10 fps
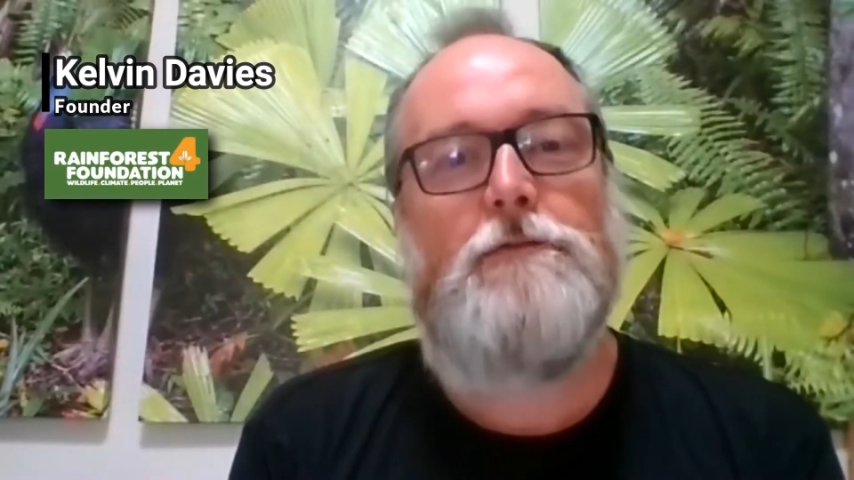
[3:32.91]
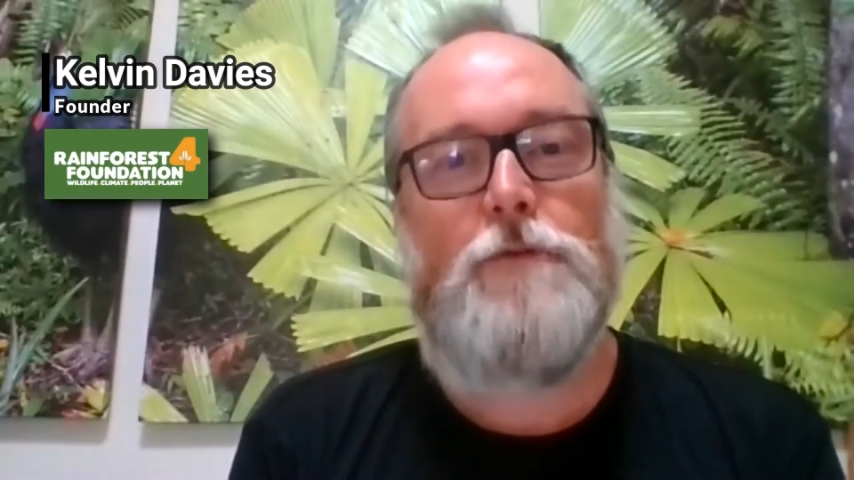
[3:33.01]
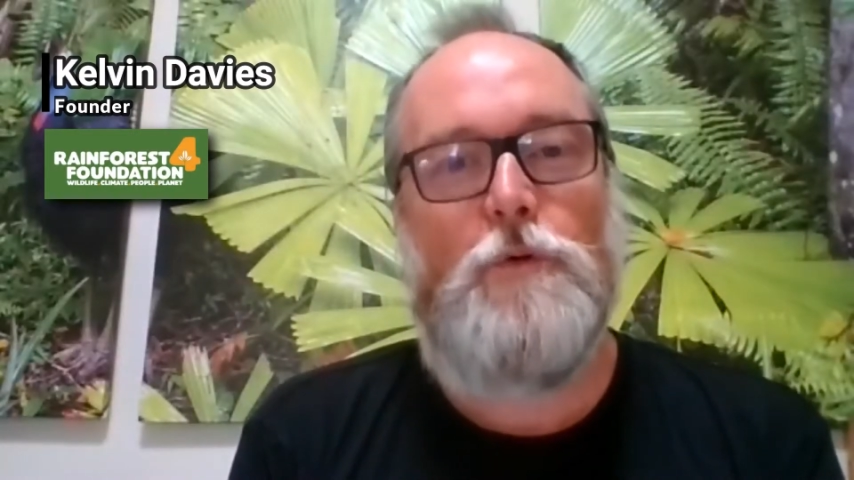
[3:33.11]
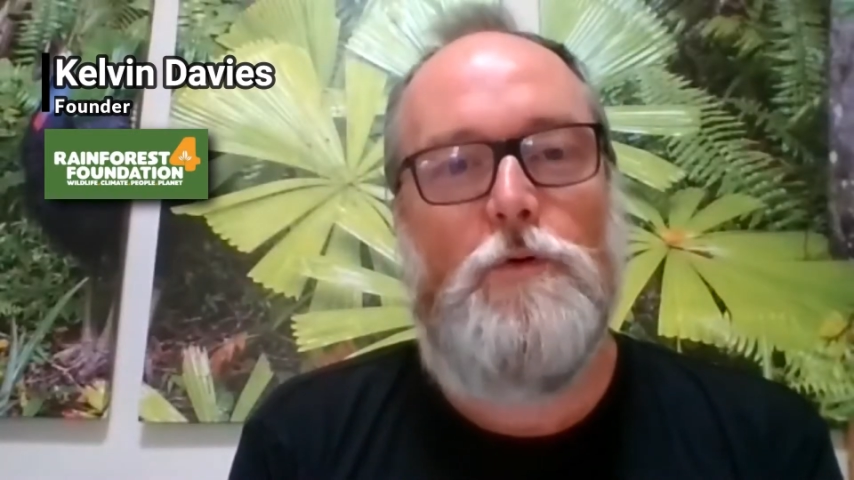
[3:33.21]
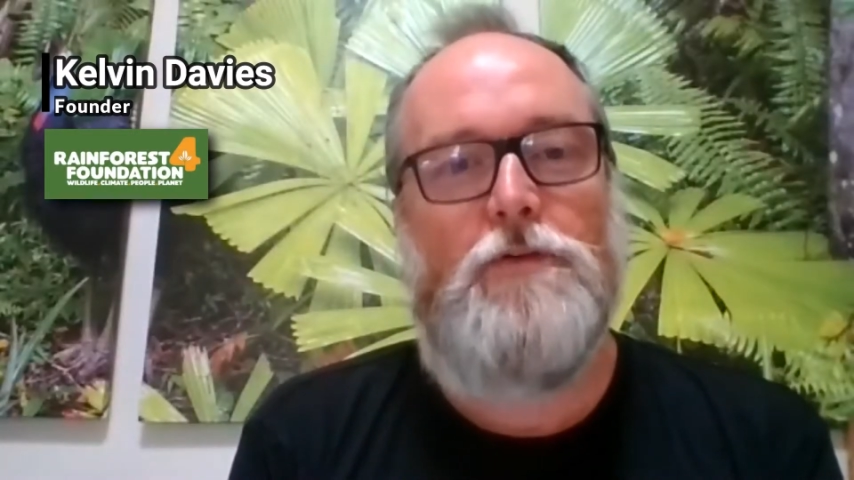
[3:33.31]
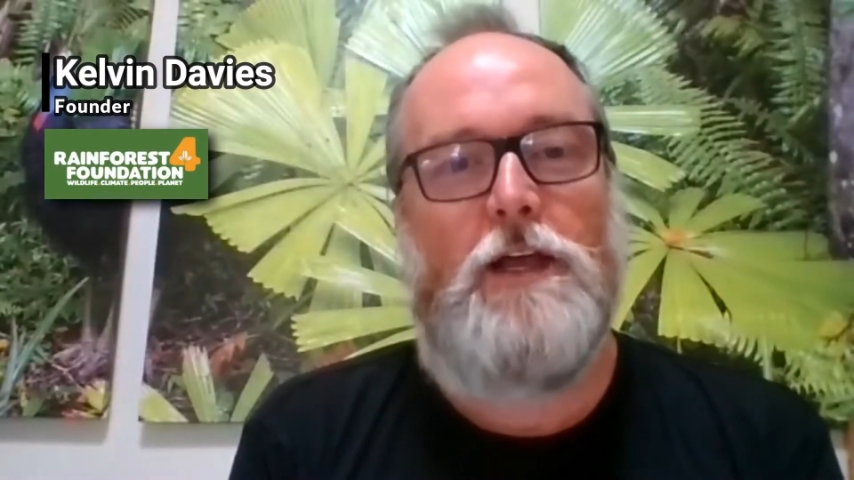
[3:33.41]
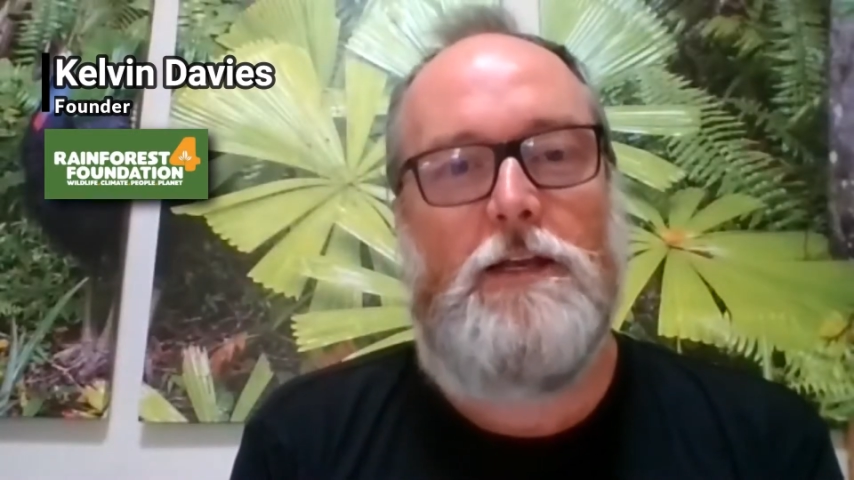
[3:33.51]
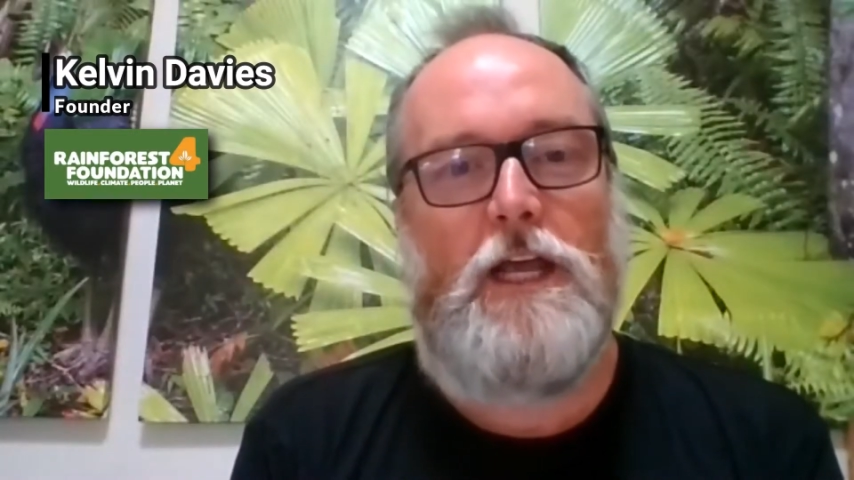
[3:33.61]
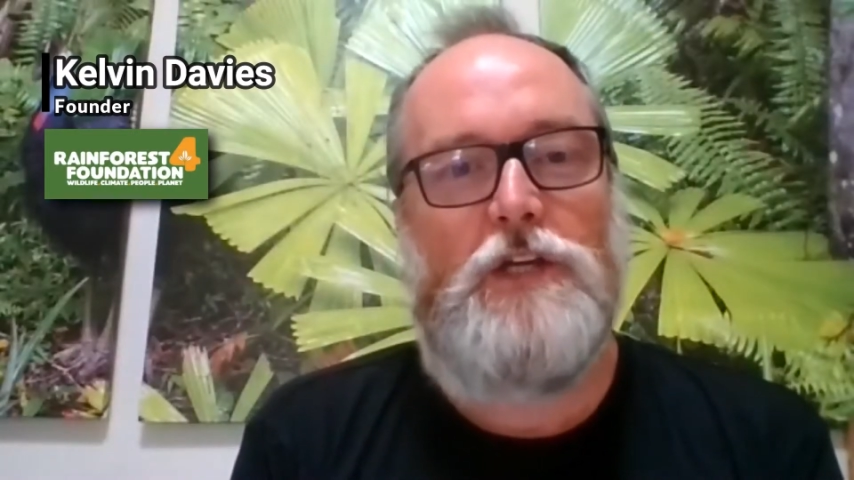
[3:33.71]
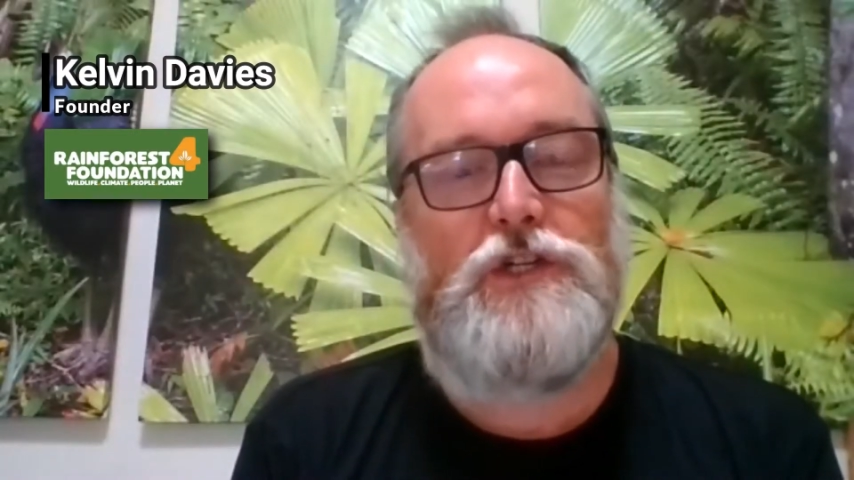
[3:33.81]
4
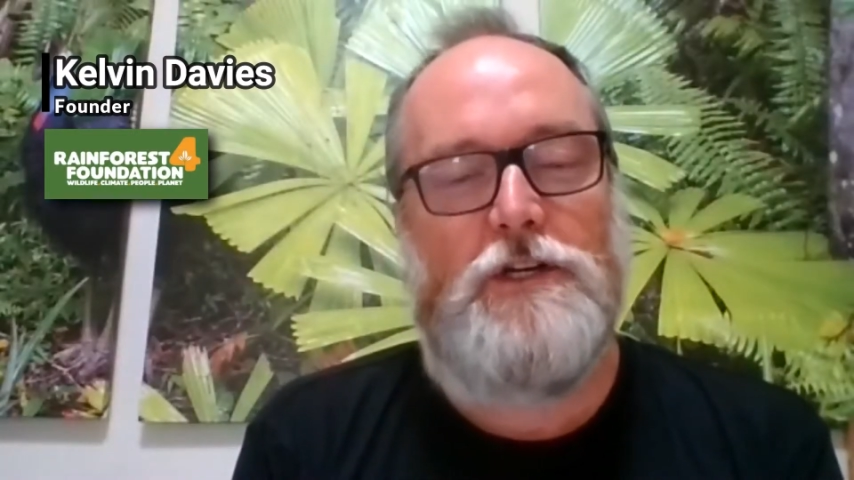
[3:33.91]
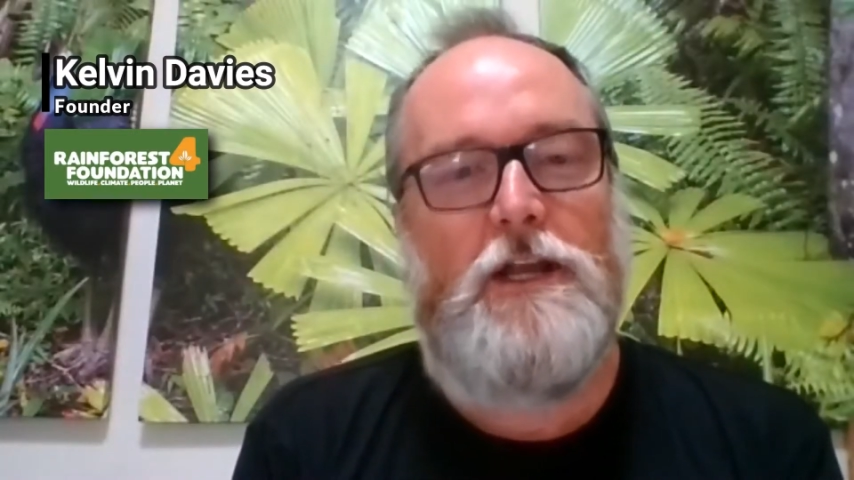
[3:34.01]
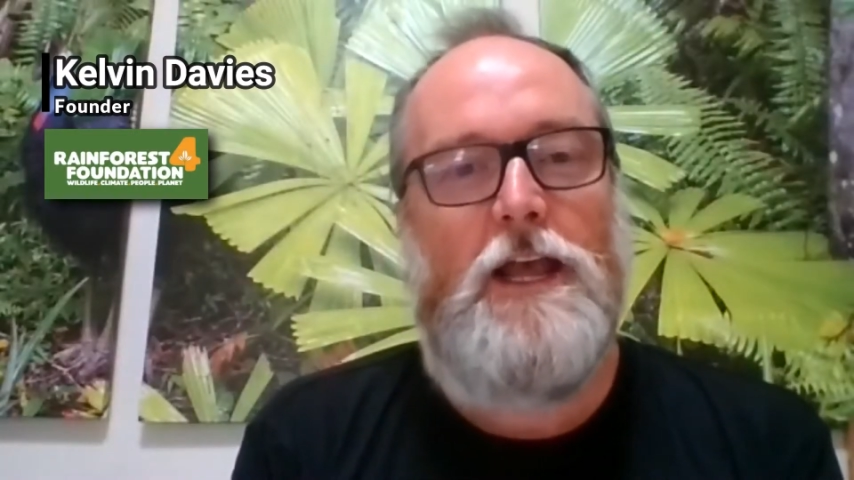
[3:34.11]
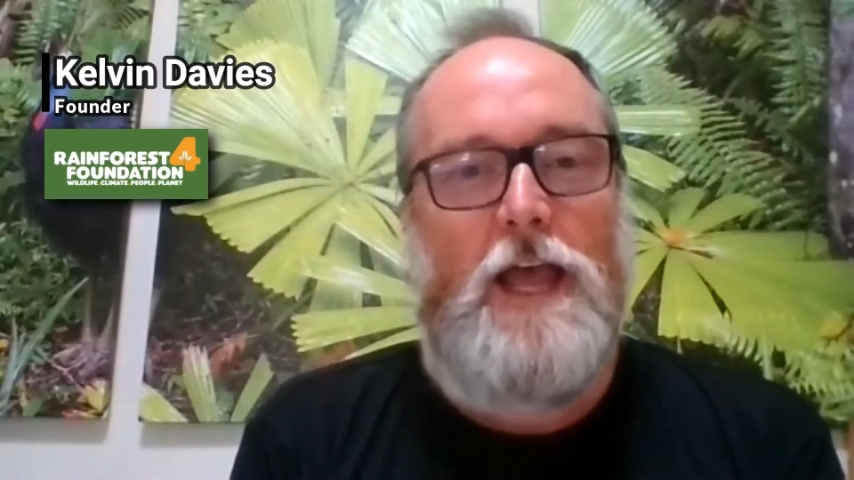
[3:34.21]
Foundation.